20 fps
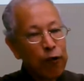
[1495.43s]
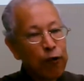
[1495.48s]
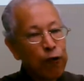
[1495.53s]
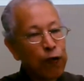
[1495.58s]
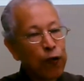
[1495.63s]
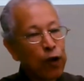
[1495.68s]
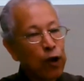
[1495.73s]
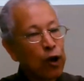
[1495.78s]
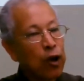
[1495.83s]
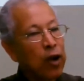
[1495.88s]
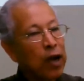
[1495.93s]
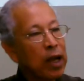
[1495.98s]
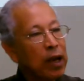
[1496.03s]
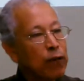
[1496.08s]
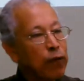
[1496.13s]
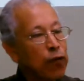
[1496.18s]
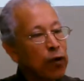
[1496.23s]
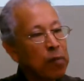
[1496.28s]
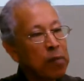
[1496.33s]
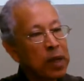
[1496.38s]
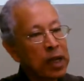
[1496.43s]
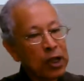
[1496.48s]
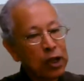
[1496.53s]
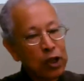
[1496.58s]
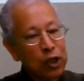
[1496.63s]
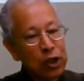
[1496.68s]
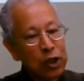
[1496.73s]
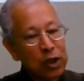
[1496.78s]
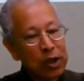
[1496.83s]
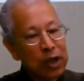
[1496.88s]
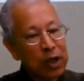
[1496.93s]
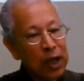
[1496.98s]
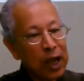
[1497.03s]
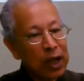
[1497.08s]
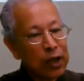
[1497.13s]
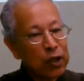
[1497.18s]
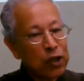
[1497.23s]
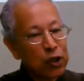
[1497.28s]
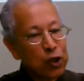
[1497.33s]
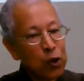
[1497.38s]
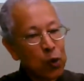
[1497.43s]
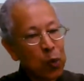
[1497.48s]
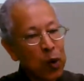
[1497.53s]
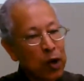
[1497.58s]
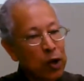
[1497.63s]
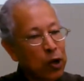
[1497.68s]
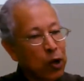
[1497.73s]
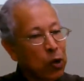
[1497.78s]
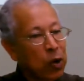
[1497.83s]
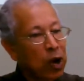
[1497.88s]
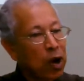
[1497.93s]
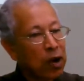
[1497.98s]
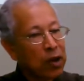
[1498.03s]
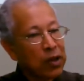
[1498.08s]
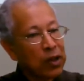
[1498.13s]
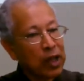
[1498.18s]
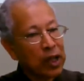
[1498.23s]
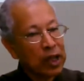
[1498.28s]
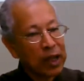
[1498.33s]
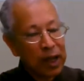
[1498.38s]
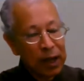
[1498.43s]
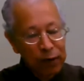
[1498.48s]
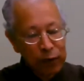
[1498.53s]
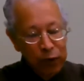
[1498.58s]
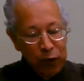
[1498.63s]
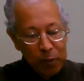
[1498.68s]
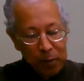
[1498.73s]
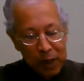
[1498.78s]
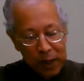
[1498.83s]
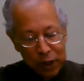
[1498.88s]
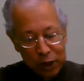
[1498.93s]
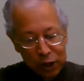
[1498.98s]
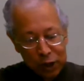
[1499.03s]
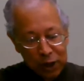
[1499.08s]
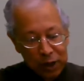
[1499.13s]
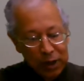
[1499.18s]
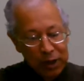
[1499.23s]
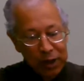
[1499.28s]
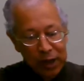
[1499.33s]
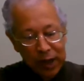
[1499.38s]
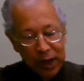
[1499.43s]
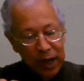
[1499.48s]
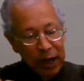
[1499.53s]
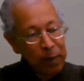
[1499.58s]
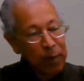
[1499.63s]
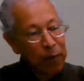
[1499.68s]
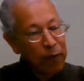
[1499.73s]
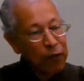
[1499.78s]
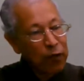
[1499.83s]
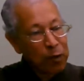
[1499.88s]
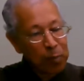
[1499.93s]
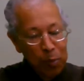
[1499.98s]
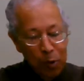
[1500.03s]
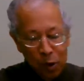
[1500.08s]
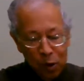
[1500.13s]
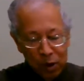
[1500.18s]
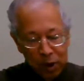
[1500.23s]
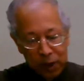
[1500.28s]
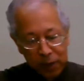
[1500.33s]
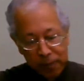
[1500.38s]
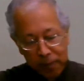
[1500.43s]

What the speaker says: fuller information as to where you got that information. The name of the book,